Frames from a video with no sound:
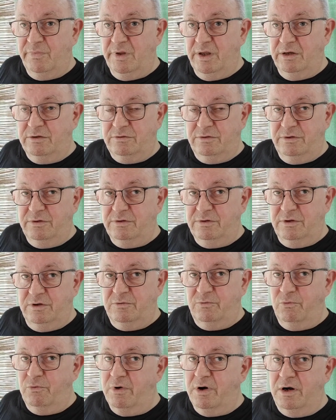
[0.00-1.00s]
It
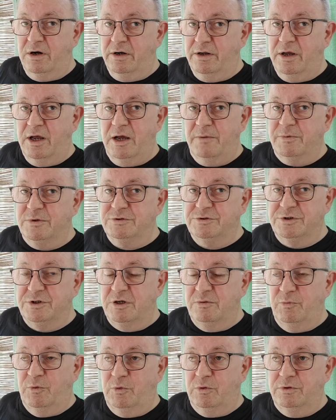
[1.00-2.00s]
rarely happens
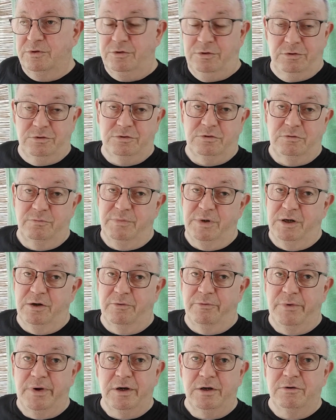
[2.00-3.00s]
anymore. It used to be a
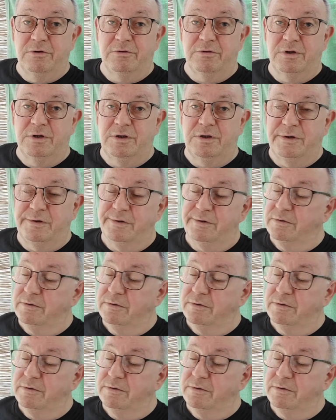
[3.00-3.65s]
regular thing.